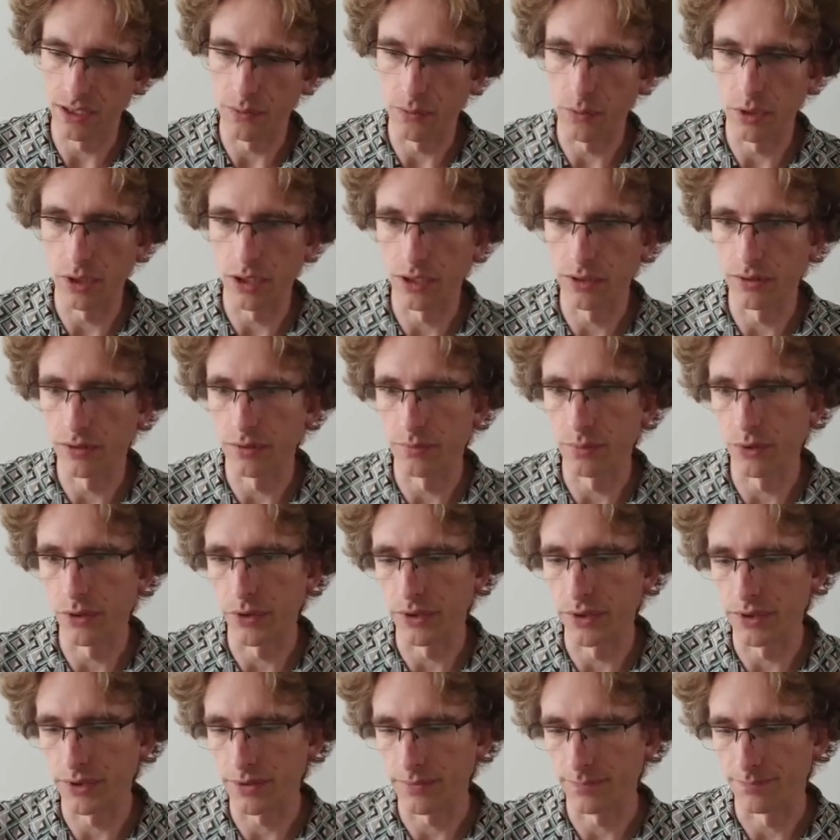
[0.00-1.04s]
100
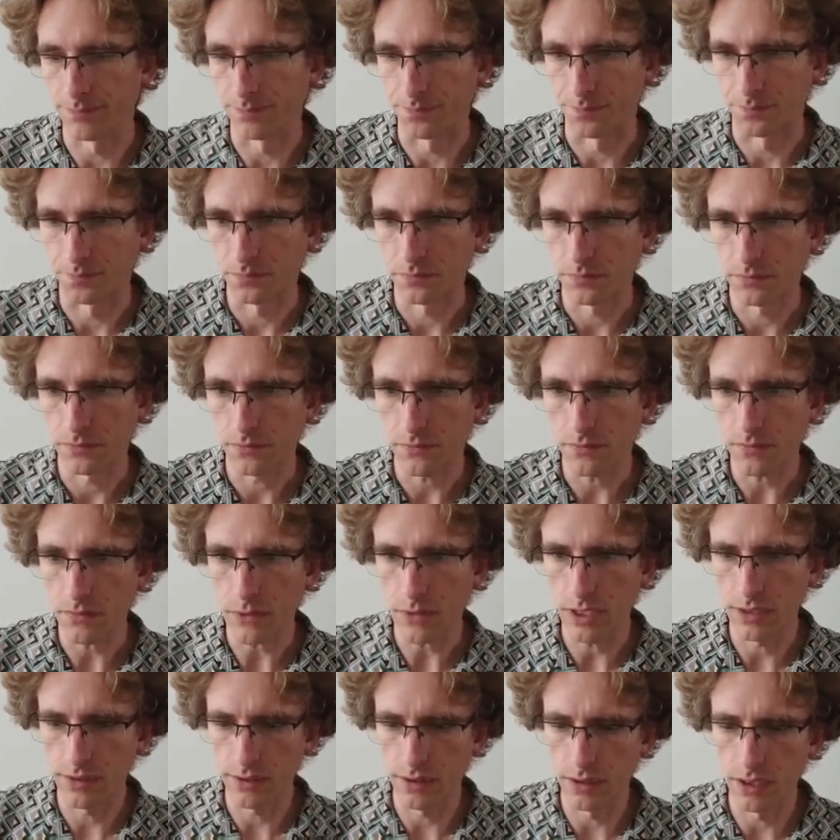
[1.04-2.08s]
points.
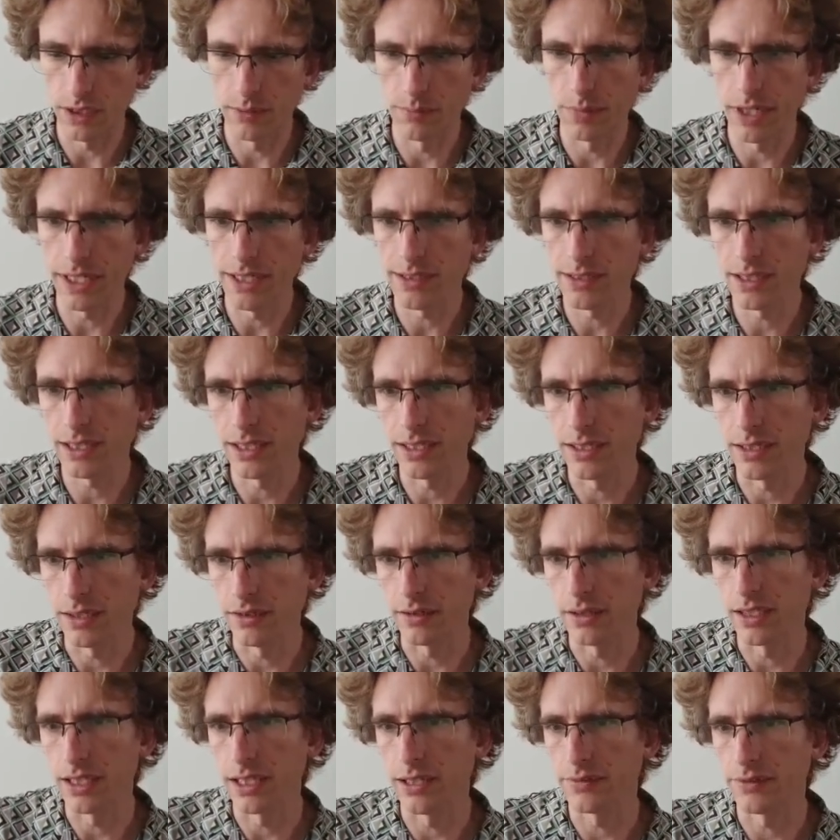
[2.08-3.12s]
So then basically you
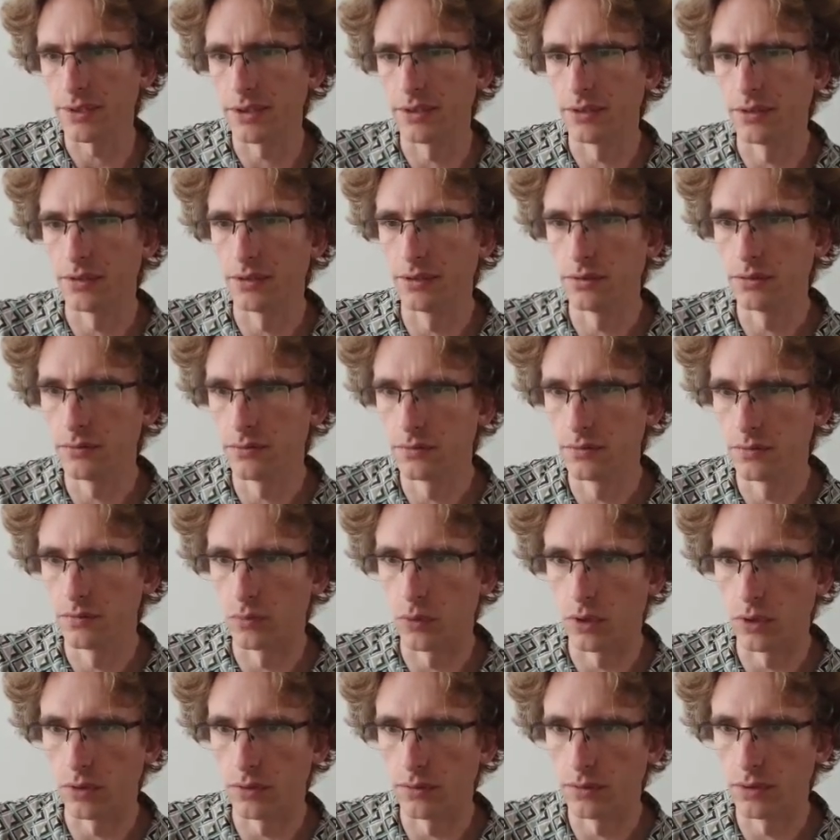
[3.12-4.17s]
only have to do,
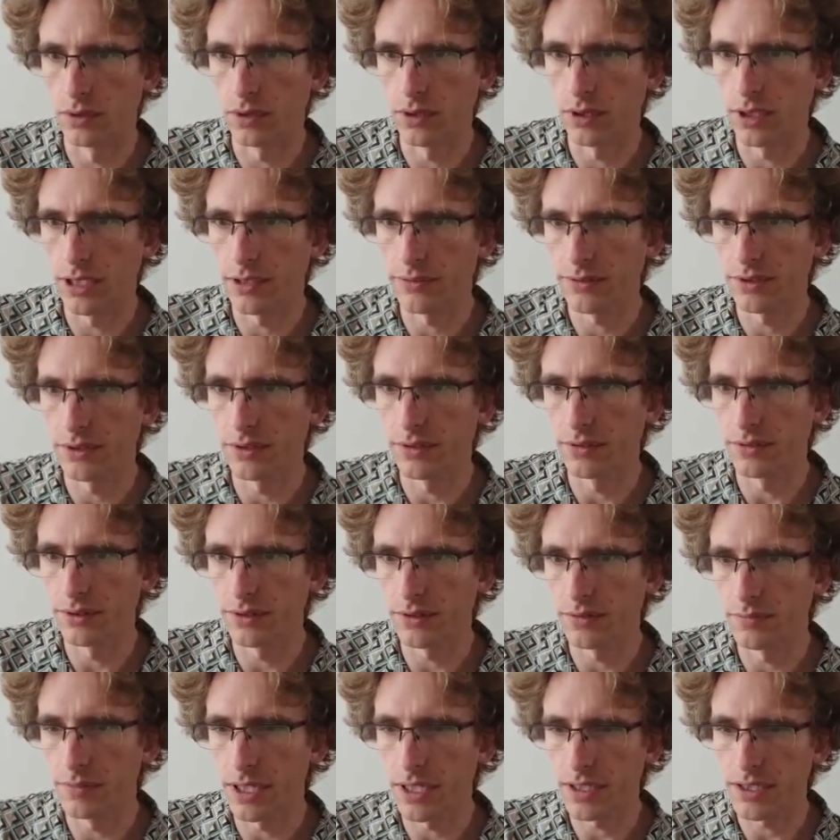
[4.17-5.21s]
well, you only have to do
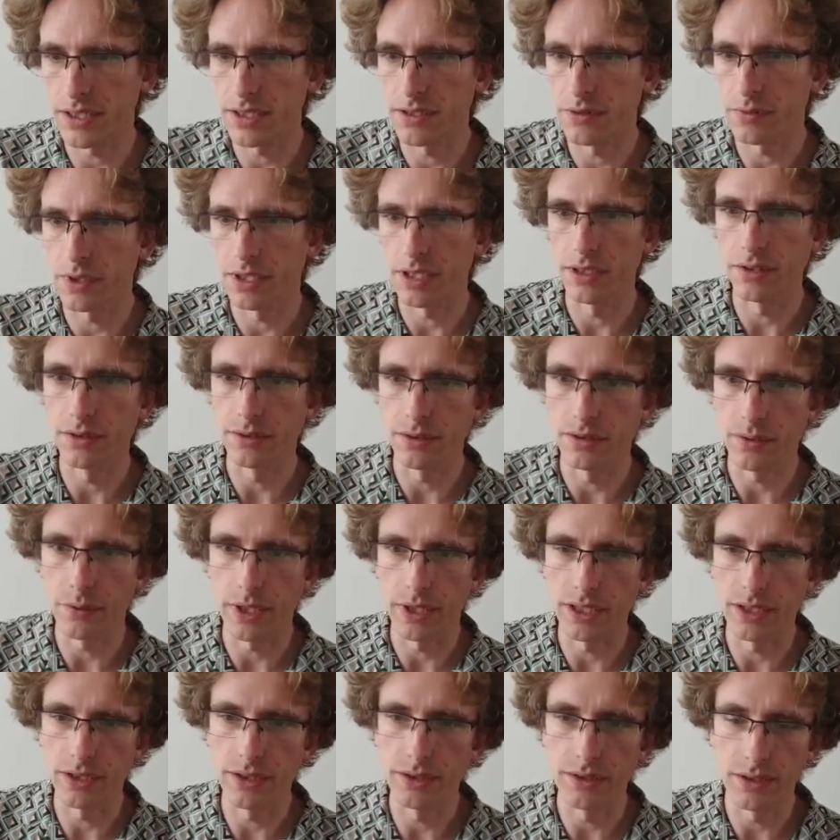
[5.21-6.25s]
2 matches where you do
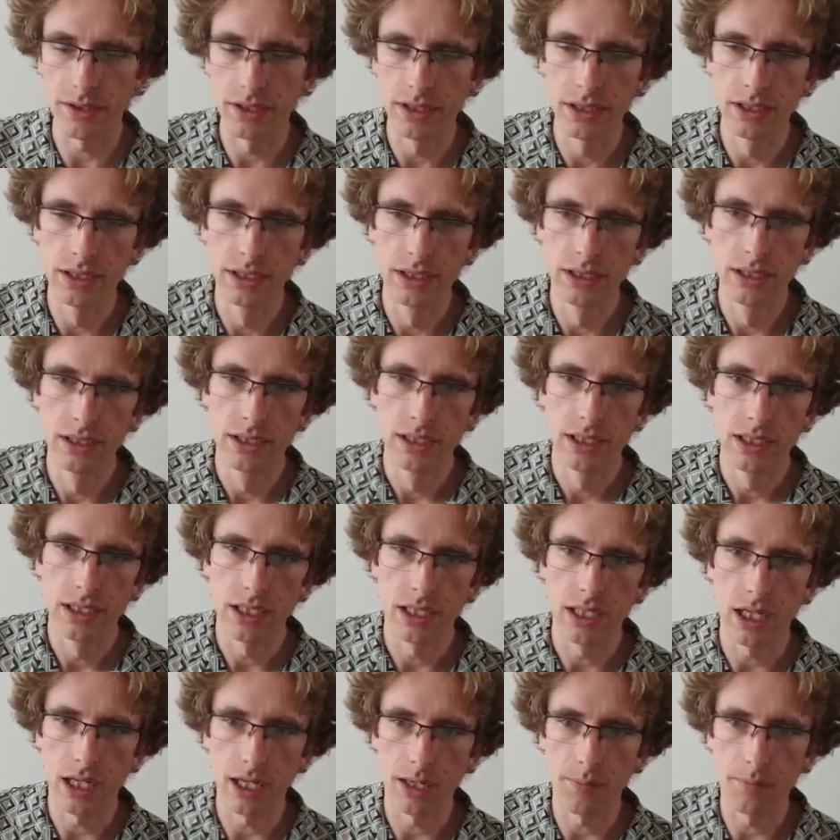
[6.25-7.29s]
quite good,
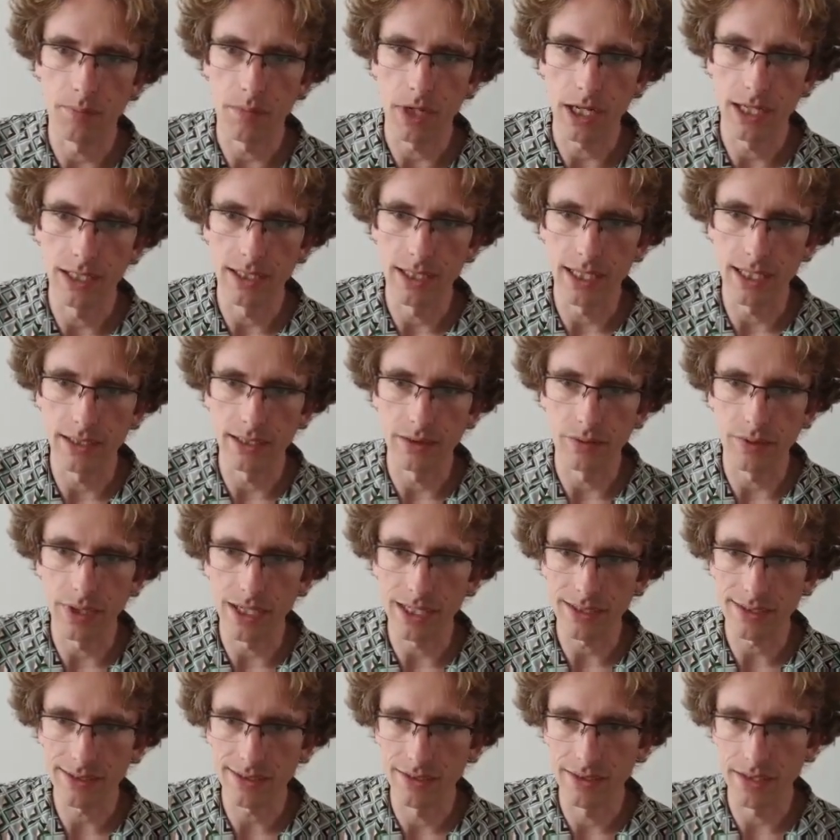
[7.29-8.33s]
and then the
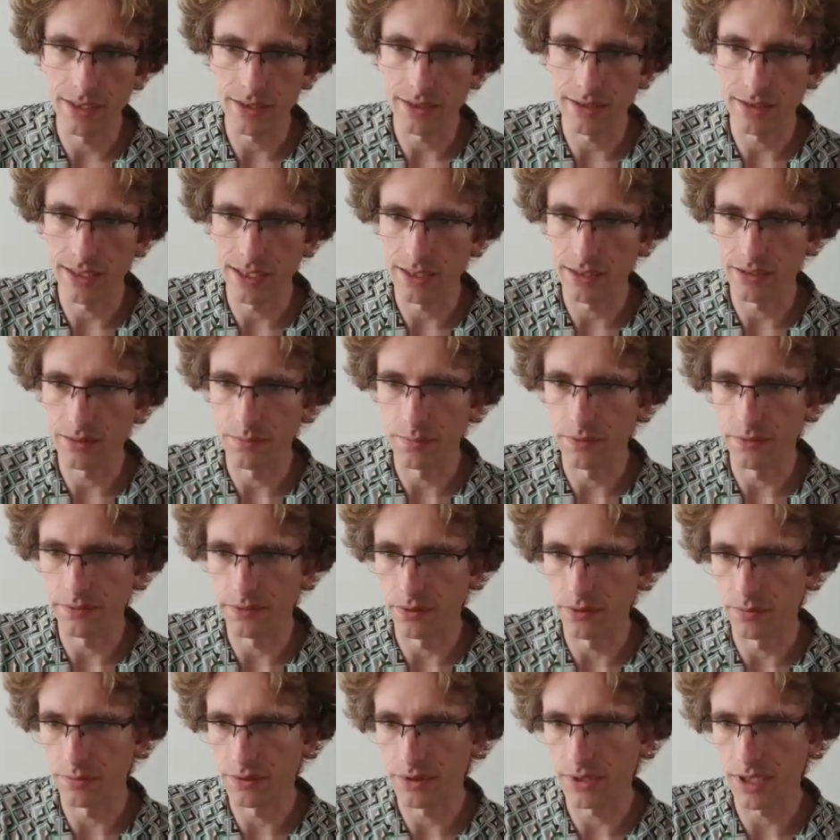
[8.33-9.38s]
rest just has to
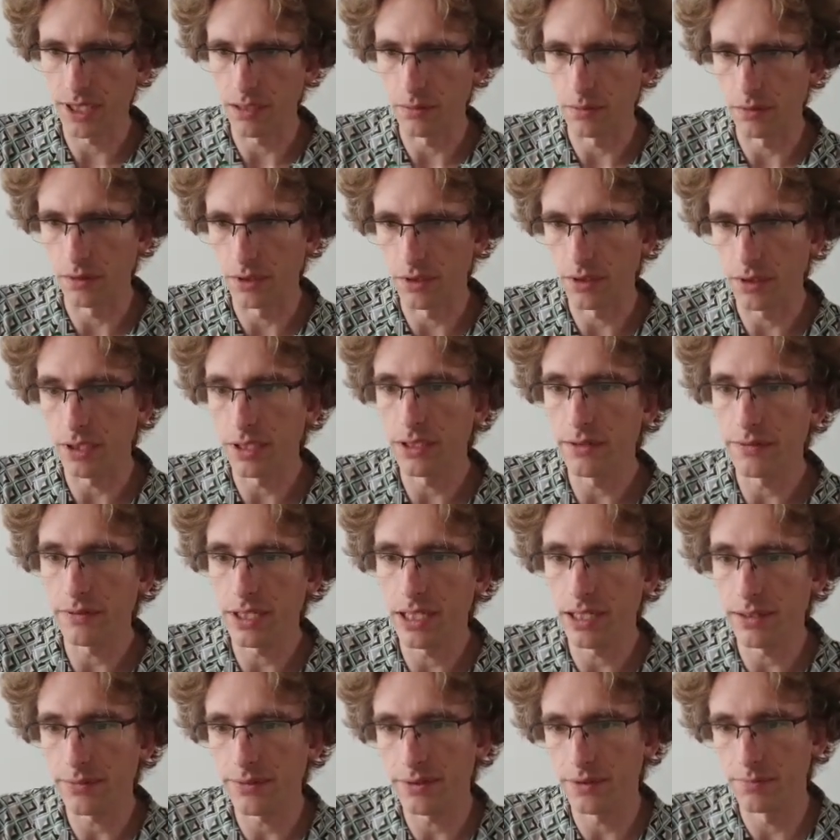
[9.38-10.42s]
perform stable. You can even
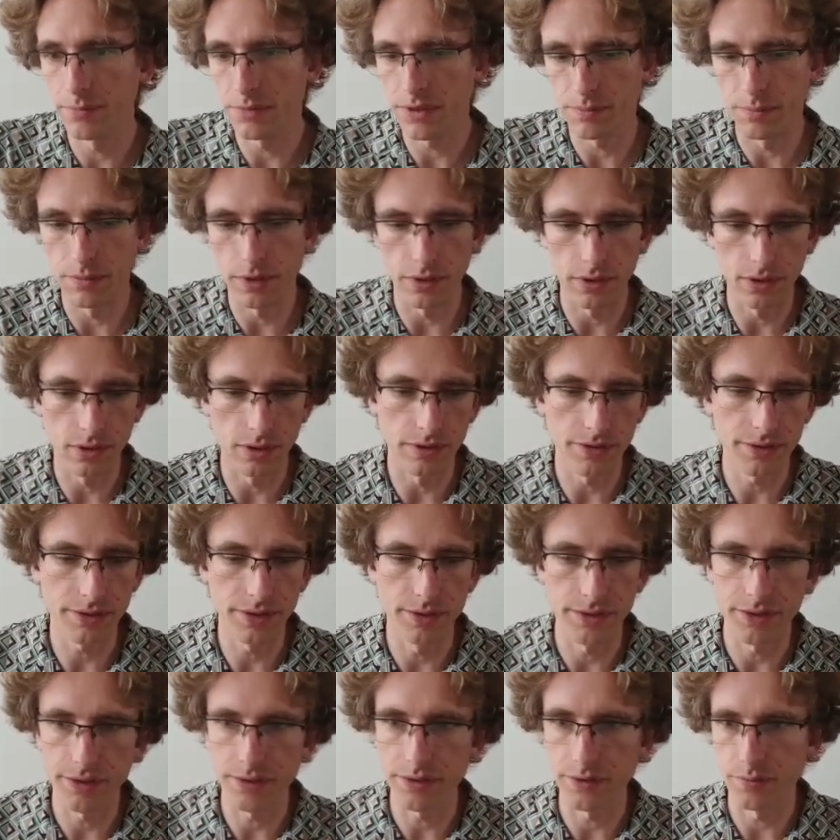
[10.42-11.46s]
have some small
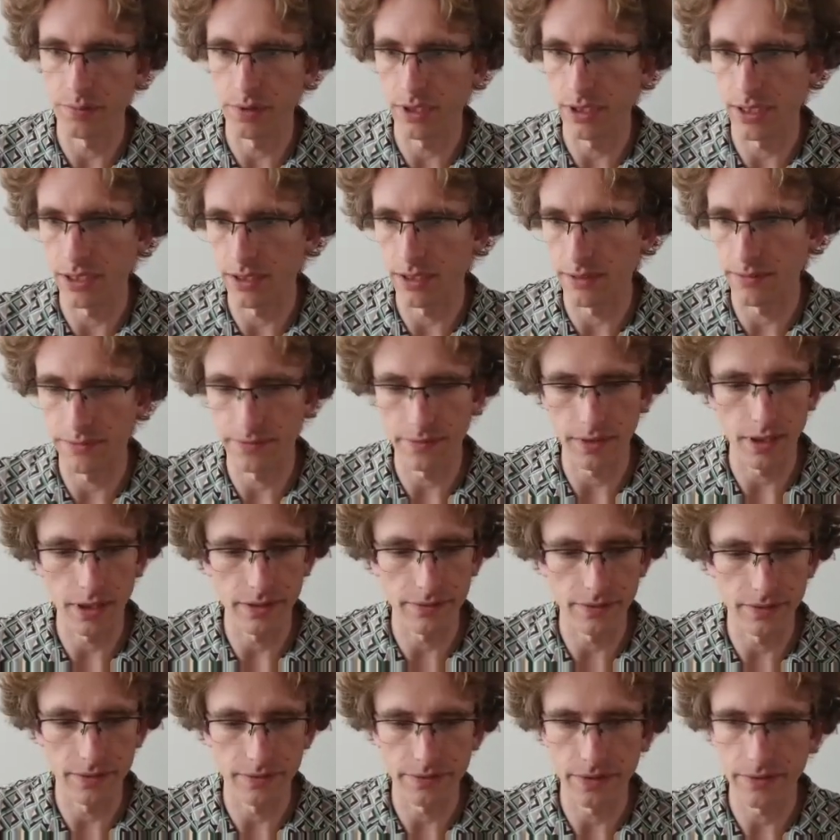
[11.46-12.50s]
losses with like a
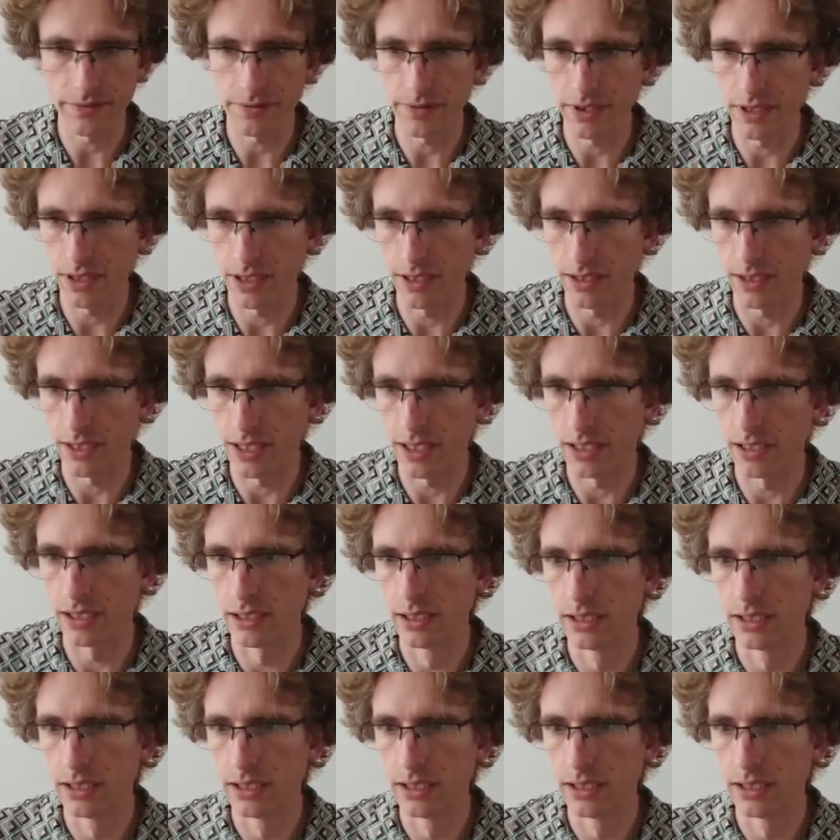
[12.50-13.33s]
5 and a 15 in there.